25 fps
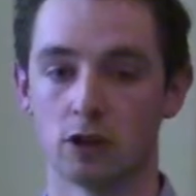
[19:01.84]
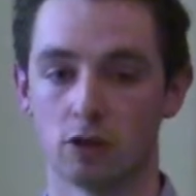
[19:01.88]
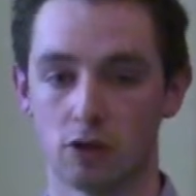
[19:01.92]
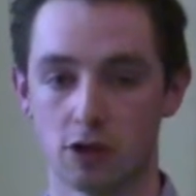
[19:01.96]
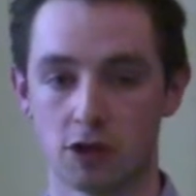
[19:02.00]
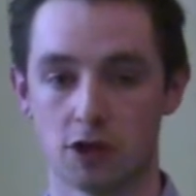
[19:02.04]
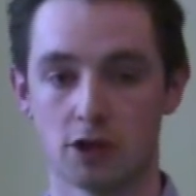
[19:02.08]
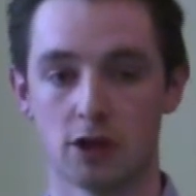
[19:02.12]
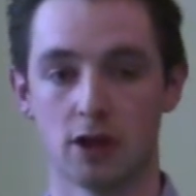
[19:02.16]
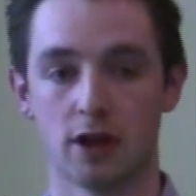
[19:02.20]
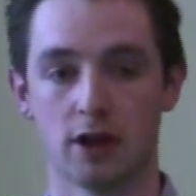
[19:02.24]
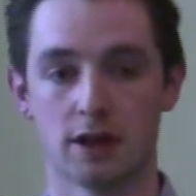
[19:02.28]
the
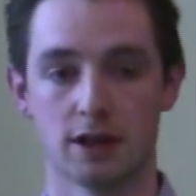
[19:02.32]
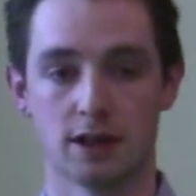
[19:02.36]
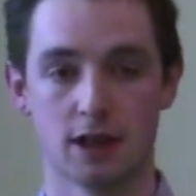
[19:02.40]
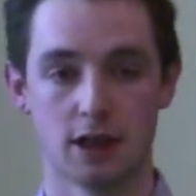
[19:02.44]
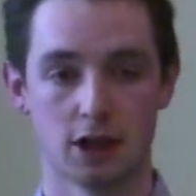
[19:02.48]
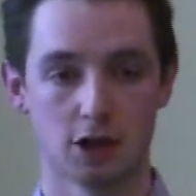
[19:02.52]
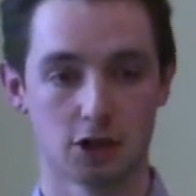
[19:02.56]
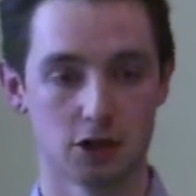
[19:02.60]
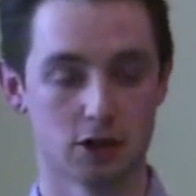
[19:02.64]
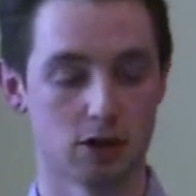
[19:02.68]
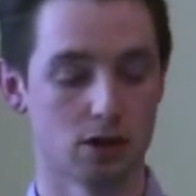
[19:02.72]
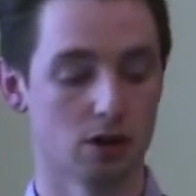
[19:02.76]

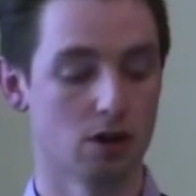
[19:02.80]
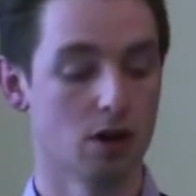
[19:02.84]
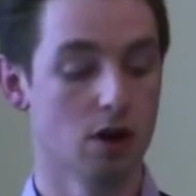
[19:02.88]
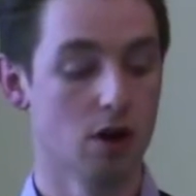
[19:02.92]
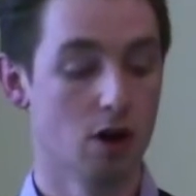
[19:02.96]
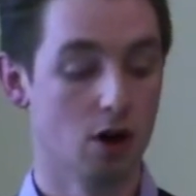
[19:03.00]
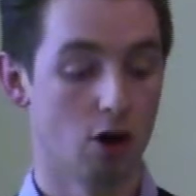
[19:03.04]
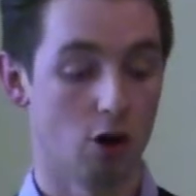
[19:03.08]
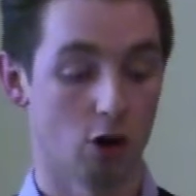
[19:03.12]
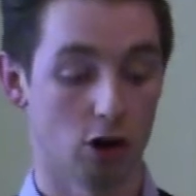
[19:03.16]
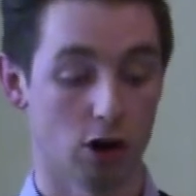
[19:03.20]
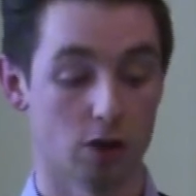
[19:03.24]
Christianisation
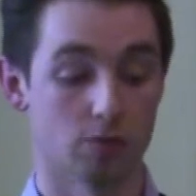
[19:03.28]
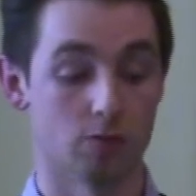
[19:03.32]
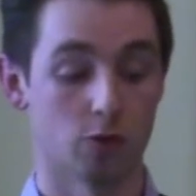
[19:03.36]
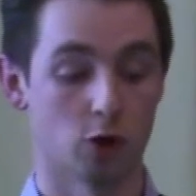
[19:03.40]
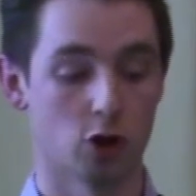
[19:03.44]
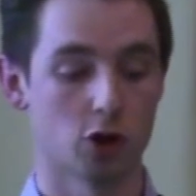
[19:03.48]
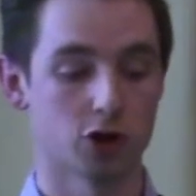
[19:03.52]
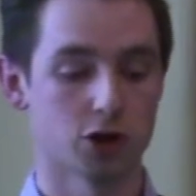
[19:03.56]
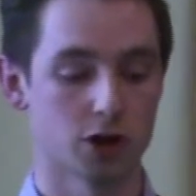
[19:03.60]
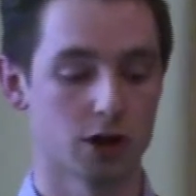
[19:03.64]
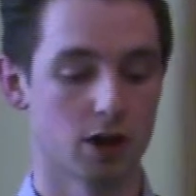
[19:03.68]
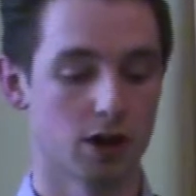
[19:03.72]
or
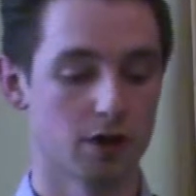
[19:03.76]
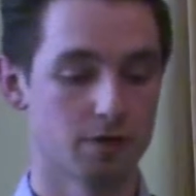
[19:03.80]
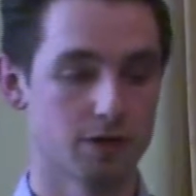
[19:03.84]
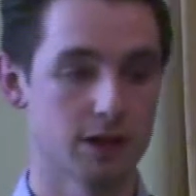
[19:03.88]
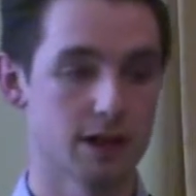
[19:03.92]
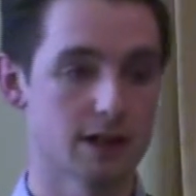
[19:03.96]
conversion of